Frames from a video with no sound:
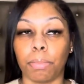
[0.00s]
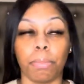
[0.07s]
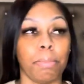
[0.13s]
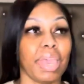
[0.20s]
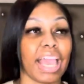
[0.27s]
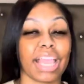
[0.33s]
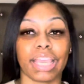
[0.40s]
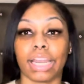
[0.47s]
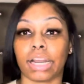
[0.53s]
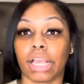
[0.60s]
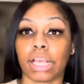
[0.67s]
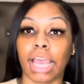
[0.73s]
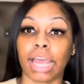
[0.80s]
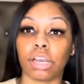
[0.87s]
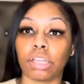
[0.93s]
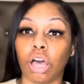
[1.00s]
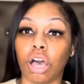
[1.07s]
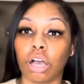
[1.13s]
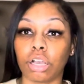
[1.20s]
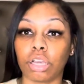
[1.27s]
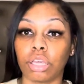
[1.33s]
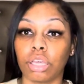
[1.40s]
May I get a
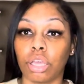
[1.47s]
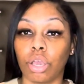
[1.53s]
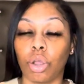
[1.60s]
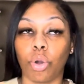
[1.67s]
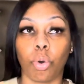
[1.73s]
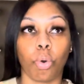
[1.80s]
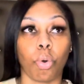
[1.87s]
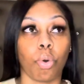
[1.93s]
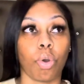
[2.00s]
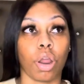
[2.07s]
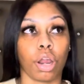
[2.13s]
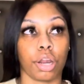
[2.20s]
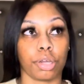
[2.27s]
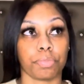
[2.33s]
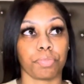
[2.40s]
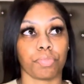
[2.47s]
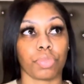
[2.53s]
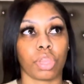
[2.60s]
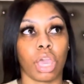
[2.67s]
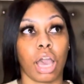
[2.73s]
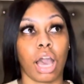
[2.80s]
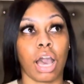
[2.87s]
catalog? Or
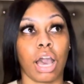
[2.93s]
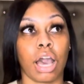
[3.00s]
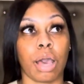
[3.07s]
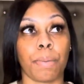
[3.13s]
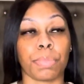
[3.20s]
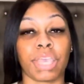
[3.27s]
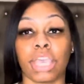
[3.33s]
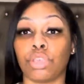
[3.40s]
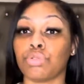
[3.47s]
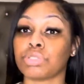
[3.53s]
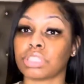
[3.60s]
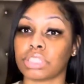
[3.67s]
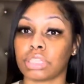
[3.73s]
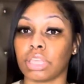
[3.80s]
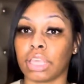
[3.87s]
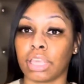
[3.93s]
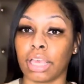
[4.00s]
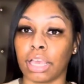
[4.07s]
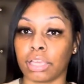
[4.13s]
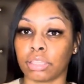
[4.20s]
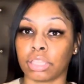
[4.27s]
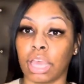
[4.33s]
um, can you,
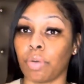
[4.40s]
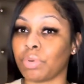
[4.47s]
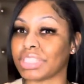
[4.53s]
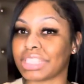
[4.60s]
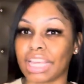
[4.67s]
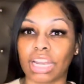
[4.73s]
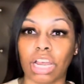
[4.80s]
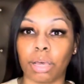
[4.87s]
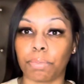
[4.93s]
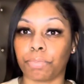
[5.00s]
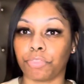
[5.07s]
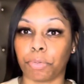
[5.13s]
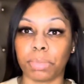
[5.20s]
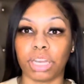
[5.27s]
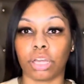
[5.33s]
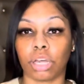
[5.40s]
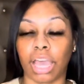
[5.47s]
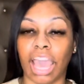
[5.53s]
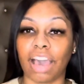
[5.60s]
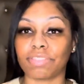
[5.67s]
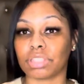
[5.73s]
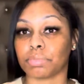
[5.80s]
can we set up for me to
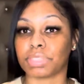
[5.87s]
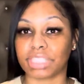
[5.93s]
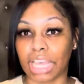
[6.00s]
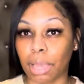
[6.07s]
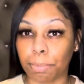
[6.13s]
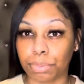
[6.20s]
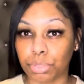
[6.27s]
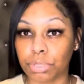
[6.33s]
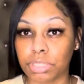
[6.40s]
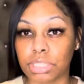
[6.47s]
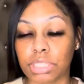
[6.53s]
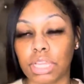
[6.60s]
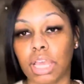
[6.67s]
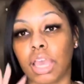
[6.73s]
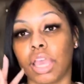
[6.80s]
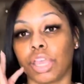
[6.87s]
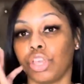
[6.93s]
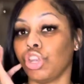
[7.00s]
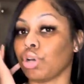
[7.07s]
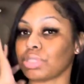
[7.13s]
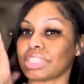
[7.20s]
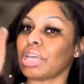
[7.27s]
have some samples?
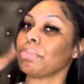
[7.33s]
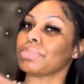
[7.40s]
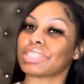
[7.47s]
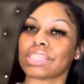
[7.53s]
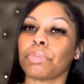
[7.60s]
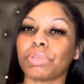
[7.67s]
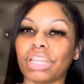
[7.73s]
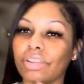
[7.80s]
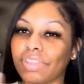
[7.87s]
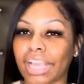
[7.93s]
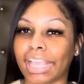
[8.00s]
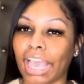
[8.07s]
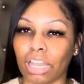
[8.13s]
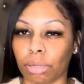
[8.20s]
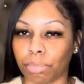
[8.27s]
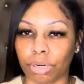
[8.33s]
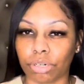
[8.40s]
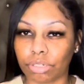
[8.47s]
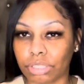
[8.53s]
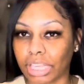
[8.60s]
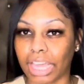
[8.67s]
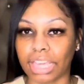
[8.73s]
you know, some, something of that
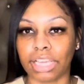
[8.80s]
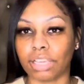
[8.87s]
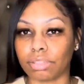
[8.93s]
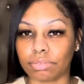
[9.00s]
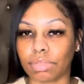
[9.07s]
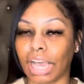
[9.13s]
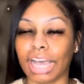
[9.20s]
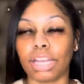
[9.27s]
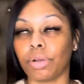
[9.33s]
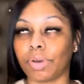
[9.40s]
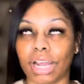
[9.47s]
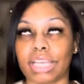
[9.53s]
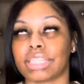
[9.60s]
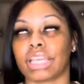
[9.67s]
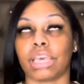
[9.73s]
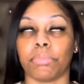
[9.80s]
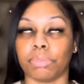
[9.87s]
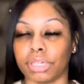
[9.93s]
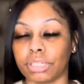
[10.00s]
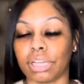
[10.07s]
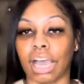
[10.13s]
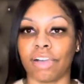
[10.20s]
caliber. Like, I know what I say,
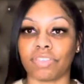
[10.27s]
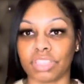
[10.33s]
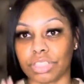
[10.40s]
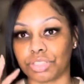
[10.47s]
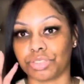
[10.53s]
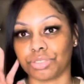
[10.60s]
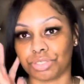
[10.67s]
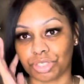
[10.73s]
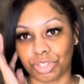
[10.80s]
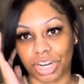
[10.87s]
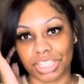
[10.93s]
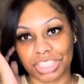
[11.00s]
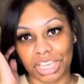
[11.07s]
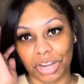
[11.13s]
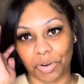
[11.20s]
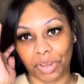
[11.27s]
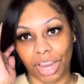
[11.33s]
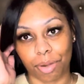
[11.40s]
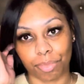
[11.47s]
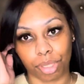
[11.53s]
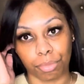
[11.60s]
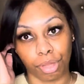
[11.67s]
but obviously trying to say it on
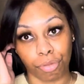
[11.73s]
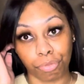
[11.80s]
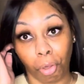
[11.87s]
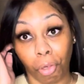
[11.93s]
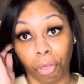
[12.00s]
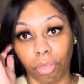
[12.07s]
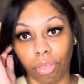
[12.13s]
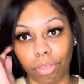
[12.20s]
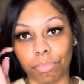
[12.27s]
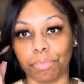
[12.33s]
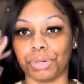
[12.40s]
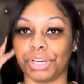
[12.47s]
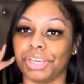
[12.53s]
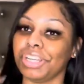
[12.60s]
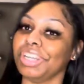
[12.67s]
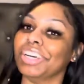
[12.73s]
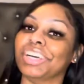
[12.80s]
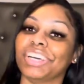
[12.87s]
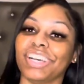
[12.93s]
camera, you be like, but